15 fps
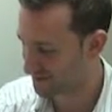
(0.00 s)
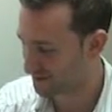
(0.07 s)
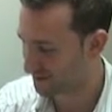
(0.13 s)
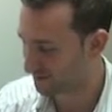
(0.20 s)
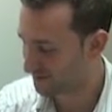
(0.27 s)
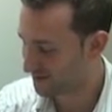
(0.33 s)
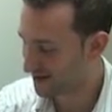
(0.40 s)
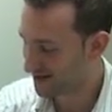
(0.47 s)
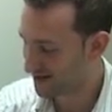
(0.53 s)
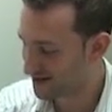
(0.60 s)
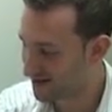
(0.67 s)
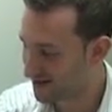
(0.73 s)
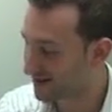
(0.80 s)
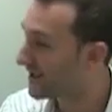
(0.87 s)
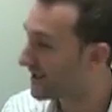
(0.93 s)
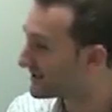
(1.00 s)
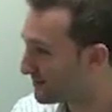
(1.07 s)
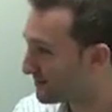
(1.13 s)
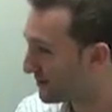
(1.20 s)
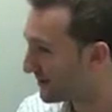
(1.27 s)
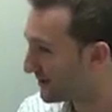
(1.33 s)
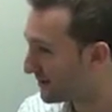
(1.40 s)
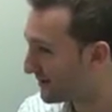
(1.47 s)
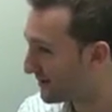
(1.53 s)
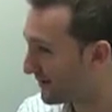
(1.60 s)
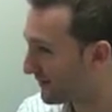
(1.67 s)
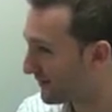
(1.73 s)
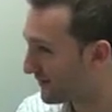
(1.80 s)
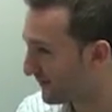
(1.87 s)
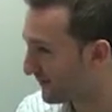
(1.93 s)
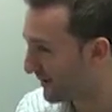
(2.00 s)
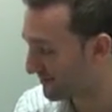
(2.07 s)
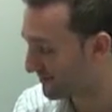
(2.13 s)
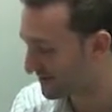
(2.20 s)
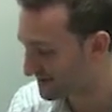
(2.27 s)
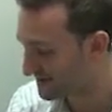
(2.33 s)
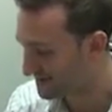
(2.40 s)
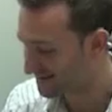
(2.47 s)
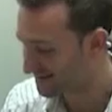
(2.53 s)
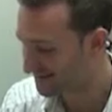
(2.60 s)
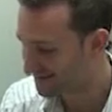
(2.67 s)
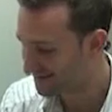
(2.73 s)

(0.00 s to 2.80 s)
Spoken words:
Cool. Do you think that's a pretty good thing for families?